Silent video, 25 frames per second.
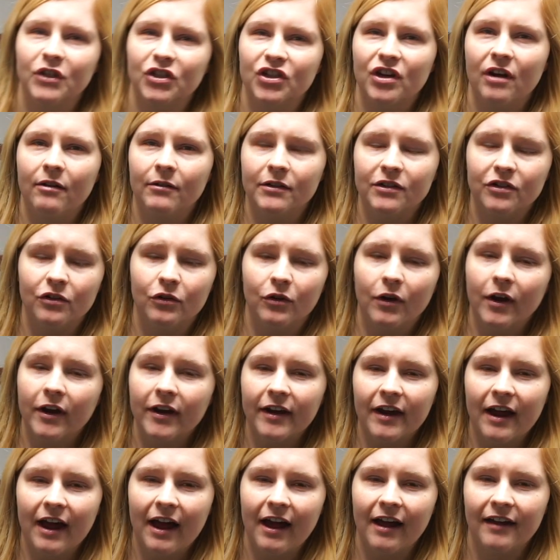a shower token
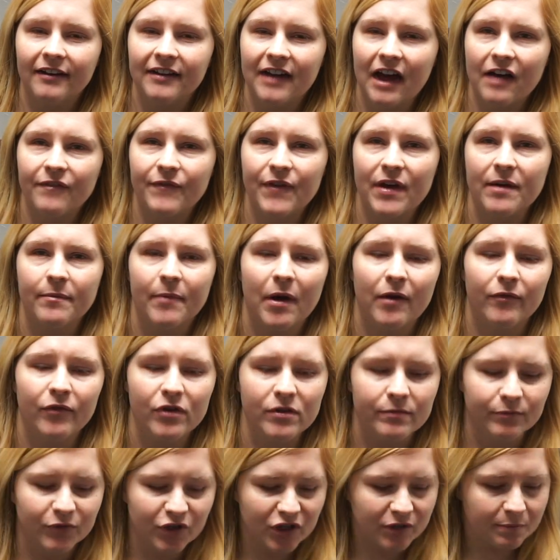and have it in my
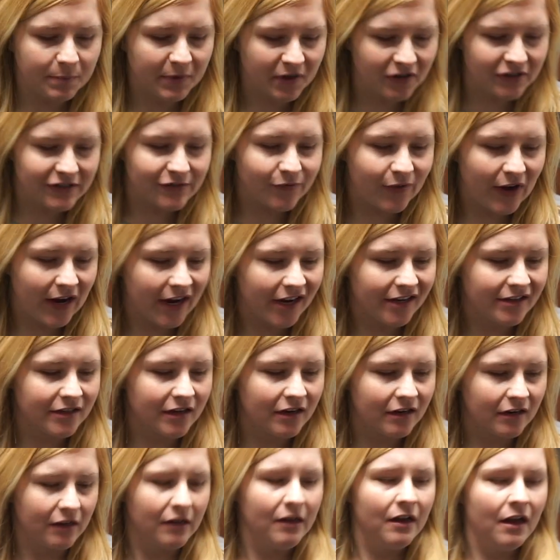room just because of
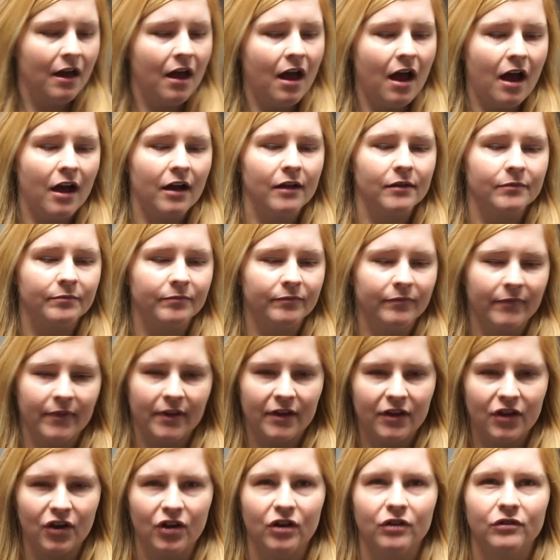Ida.
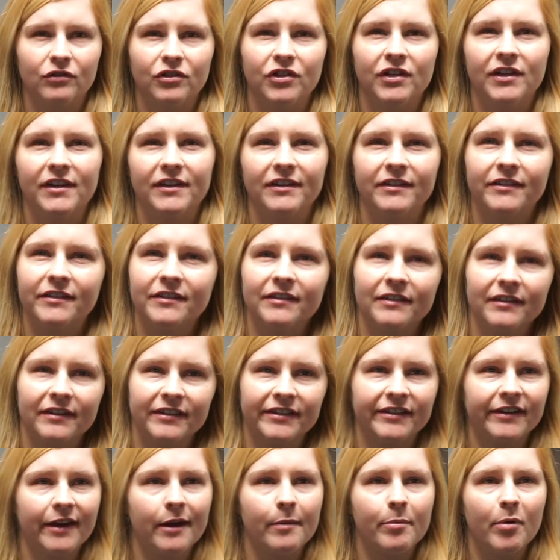You know, she's an
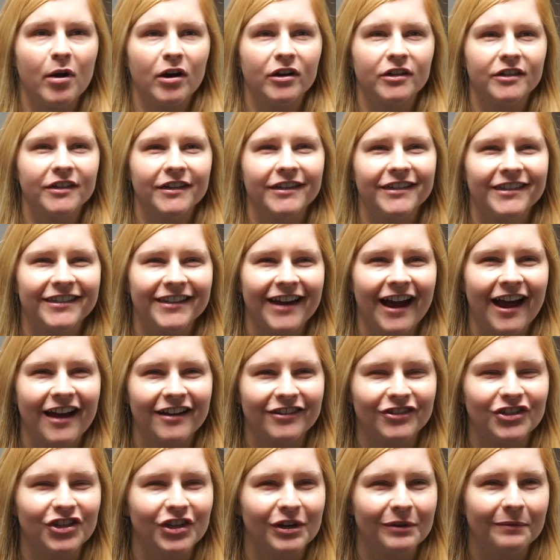escape artist
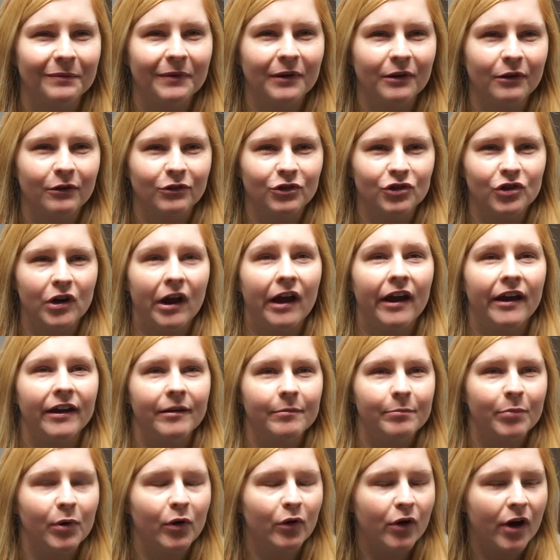and she will try
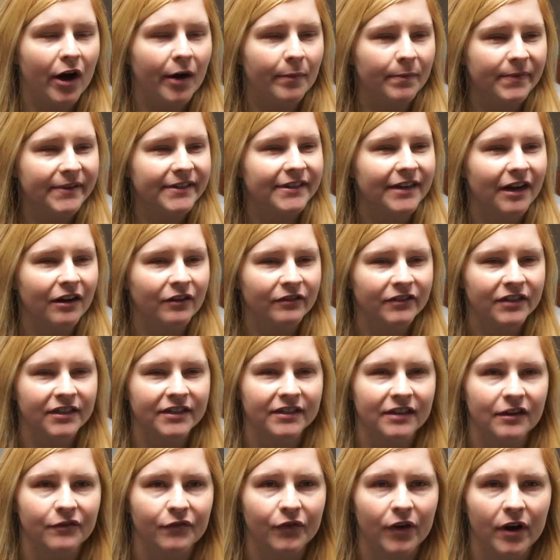and bolt off and dive to
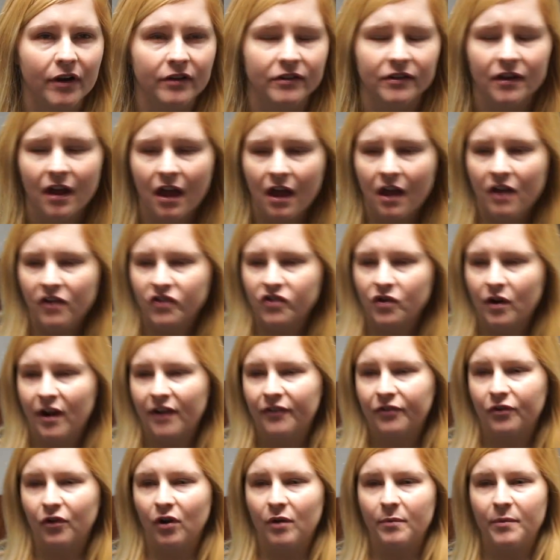sniff around. So I
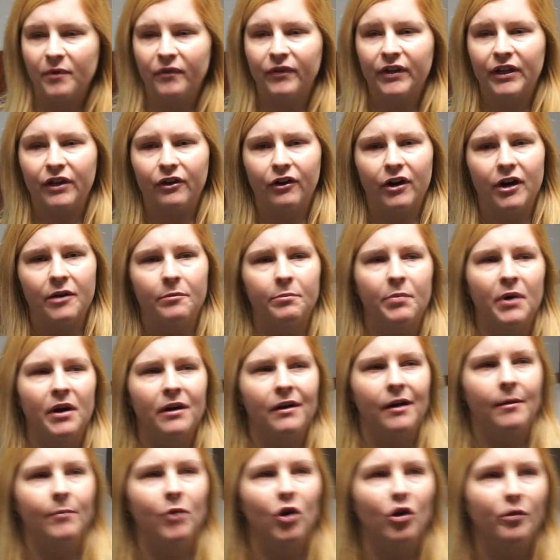thought it'd be really great, but
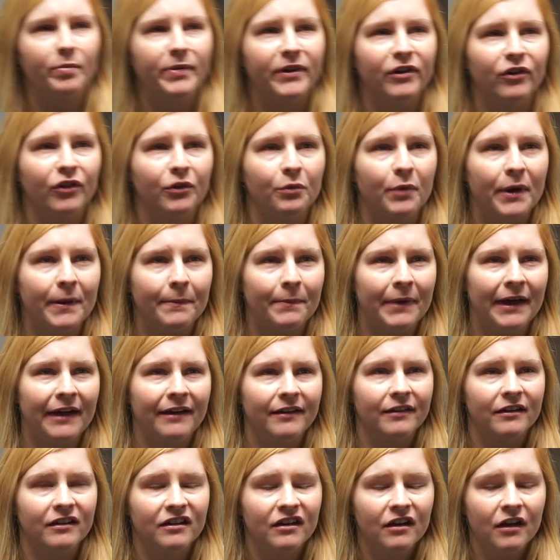I'm hoping on the way
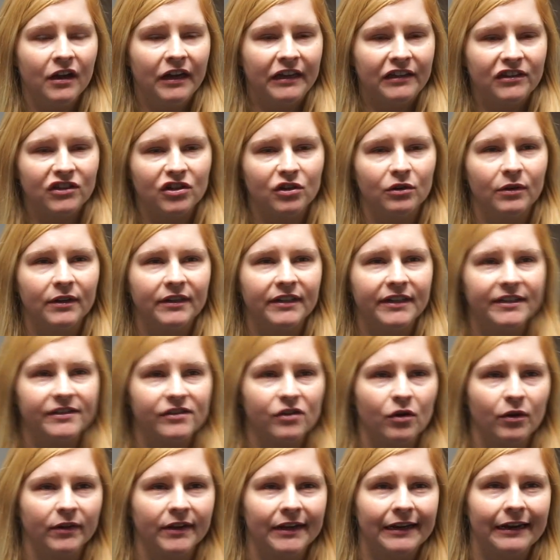back to at
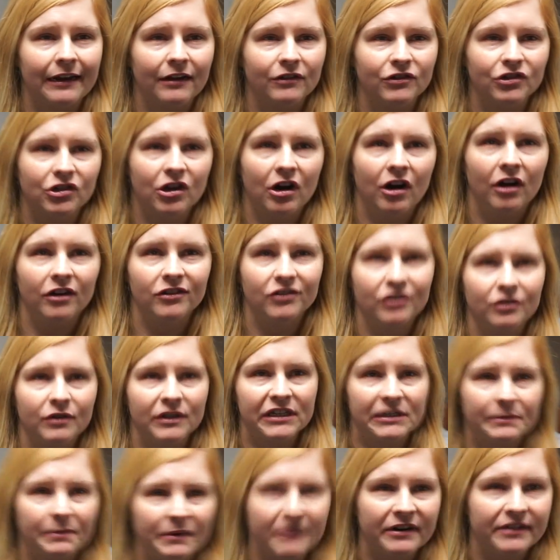least go in the lounge car to
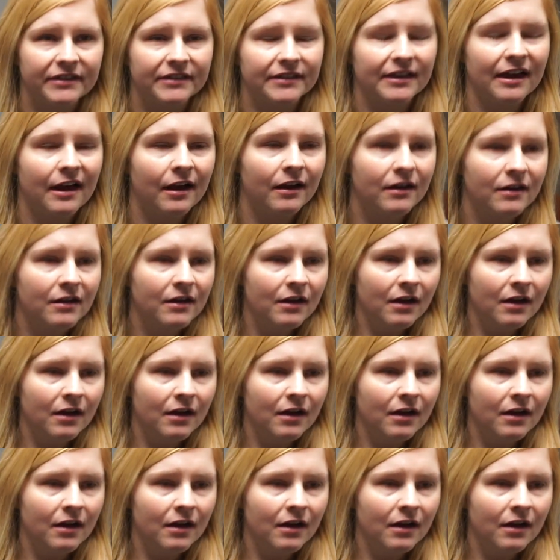experience that